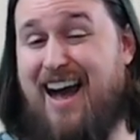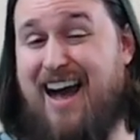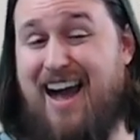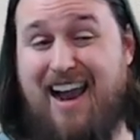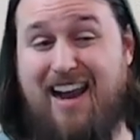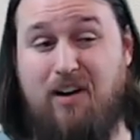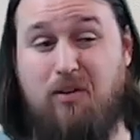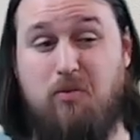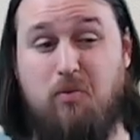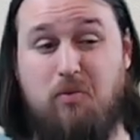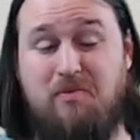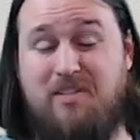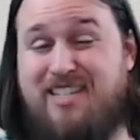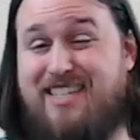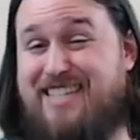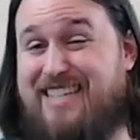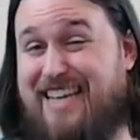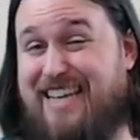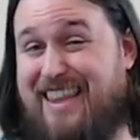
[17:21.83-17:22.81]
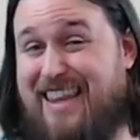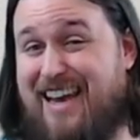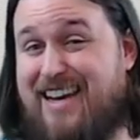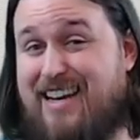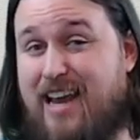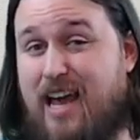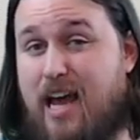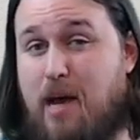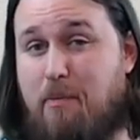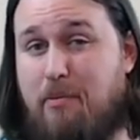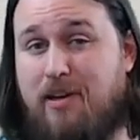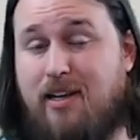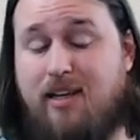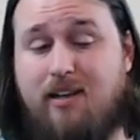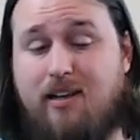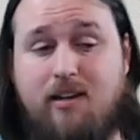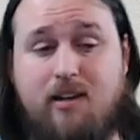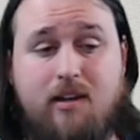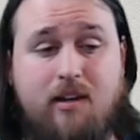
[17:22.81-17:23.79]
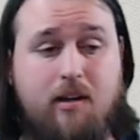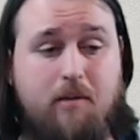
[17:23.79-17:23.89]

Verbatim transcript: I don't see that happening.